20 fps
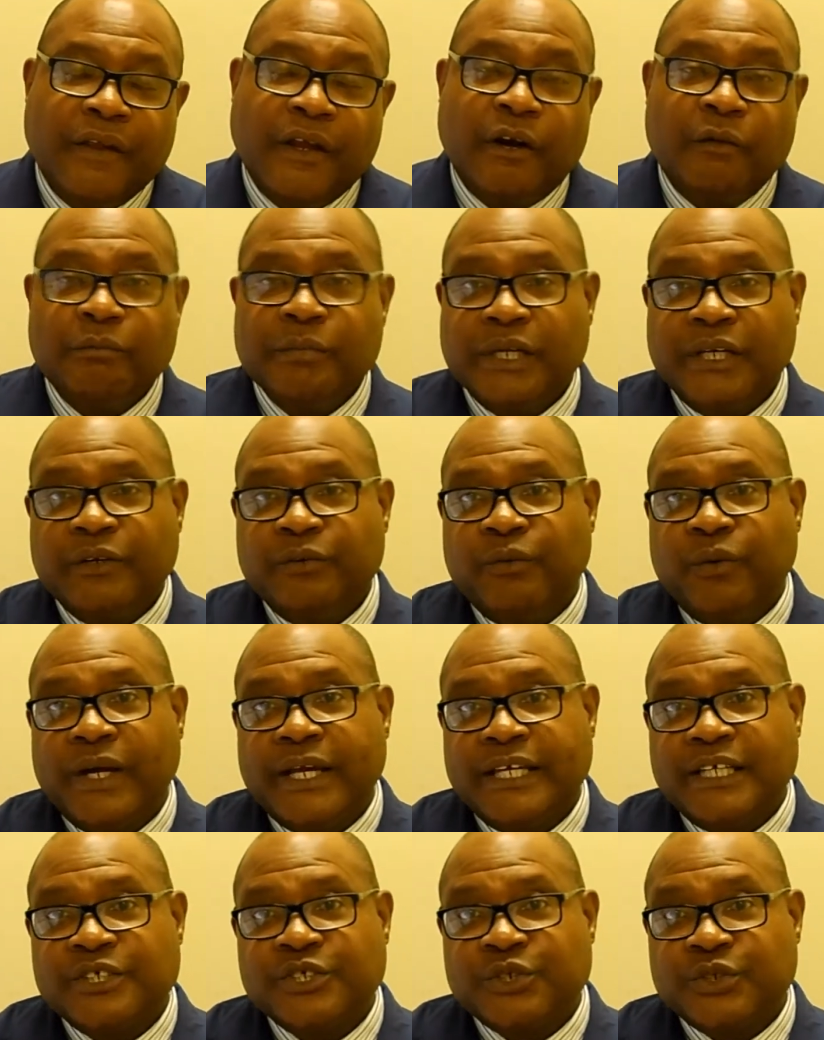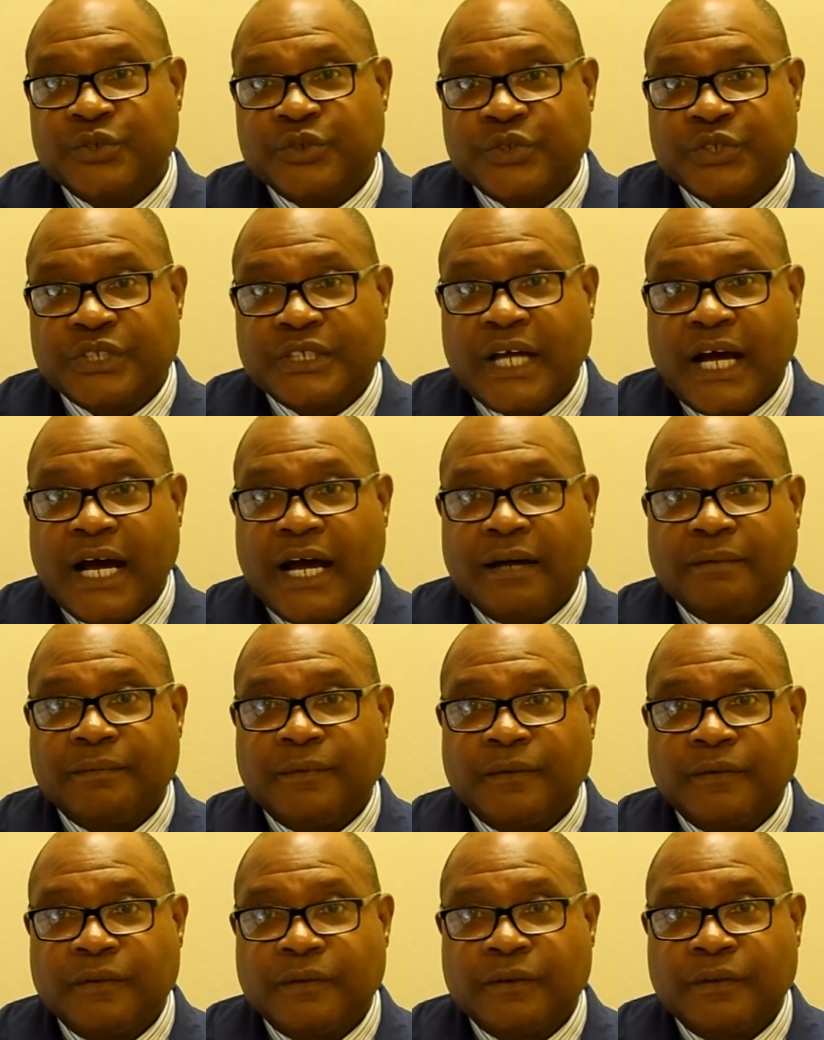There are many ways to
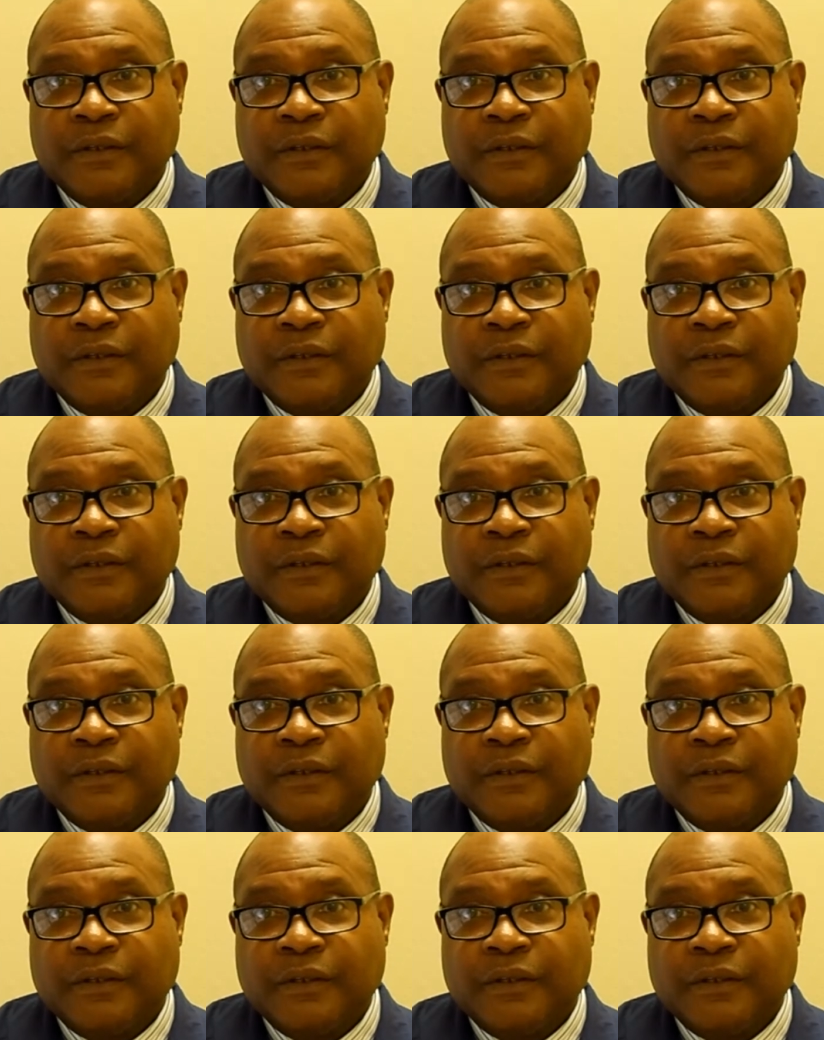stop.